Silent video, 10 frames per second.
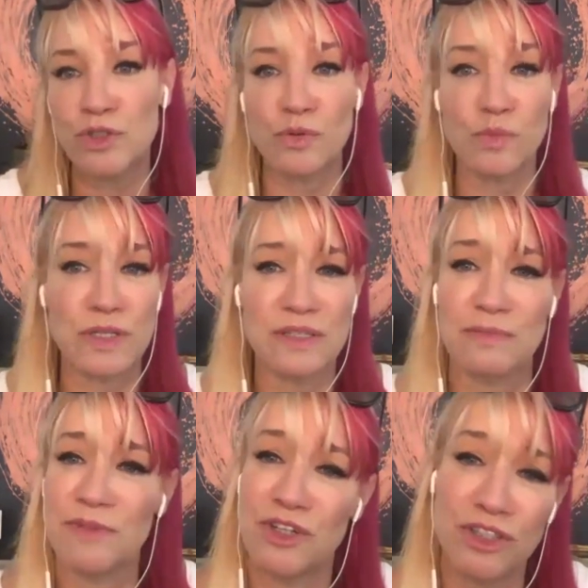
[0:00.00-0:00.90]
your wisdom,
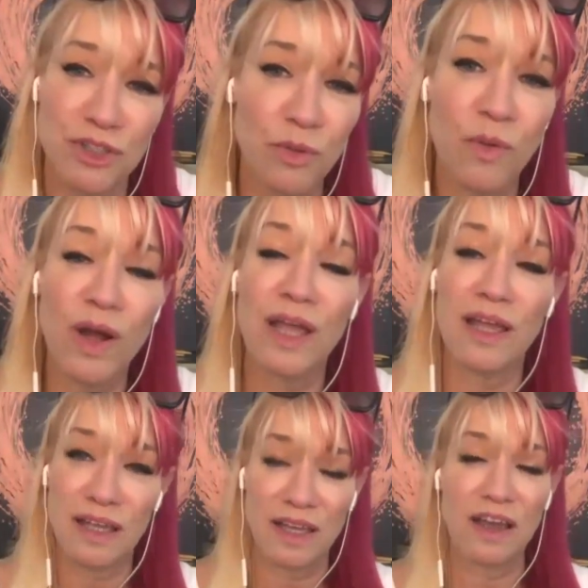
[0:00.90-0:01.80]
and your joy
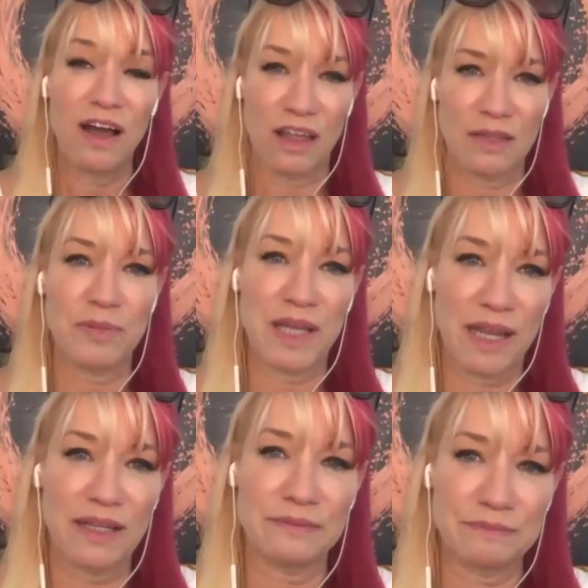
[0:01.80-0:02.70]
on the planet.